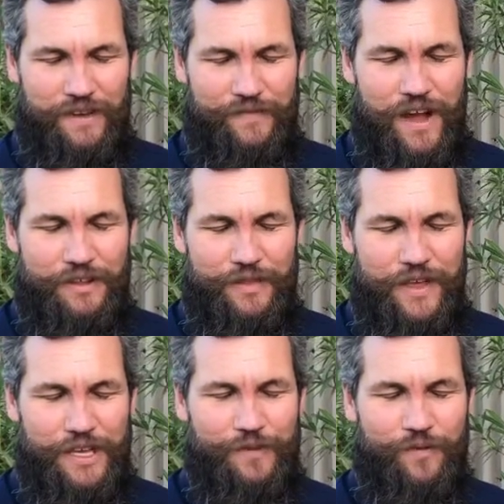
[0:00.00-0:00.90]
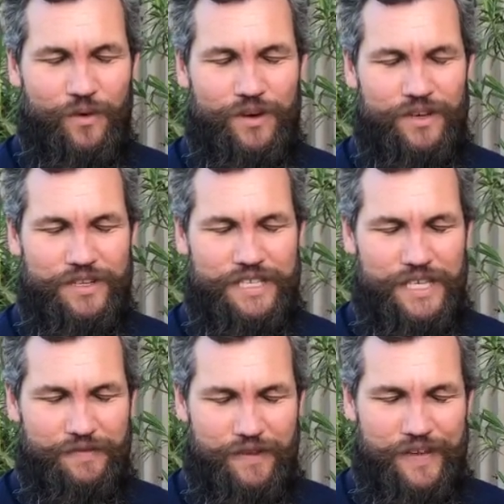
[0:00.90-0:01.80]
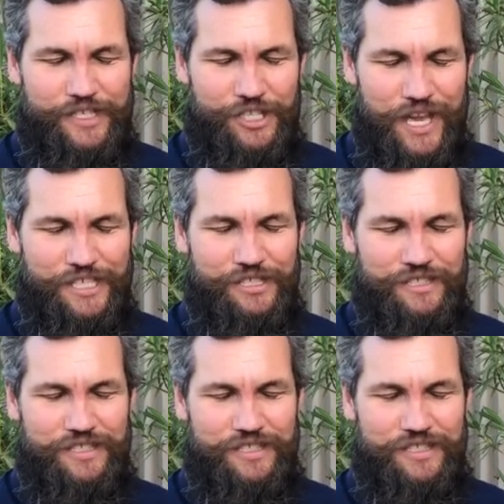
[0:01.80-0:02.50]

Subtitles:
Father, thank you for the gift of education.